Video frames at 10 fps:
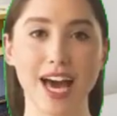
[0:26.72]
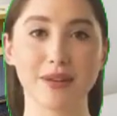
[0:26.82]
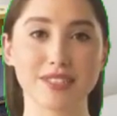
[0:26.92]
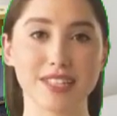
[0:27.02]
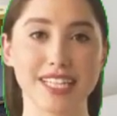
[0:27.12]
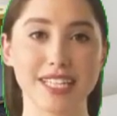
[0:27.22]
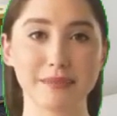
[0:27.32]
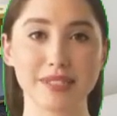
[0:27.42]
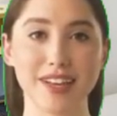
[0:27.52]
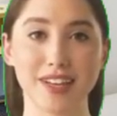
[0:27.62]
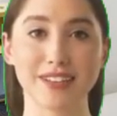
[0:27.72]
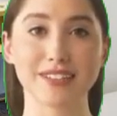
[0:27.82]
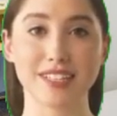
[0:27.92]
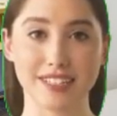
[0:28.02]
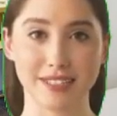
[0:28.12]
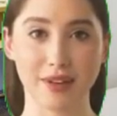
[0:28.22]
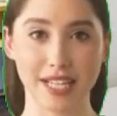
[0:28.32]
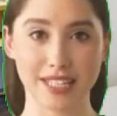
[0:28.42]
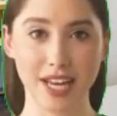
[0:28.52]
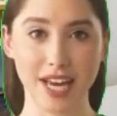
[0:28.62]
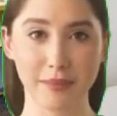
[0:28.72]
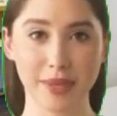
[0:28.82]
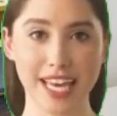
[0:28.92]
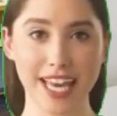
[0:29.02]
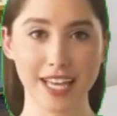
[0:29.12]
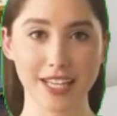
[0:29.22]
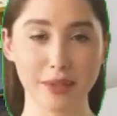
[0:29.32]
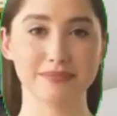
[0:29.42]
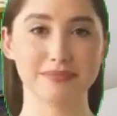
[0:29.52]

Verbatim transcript: much better by the wonderful attentive staff members.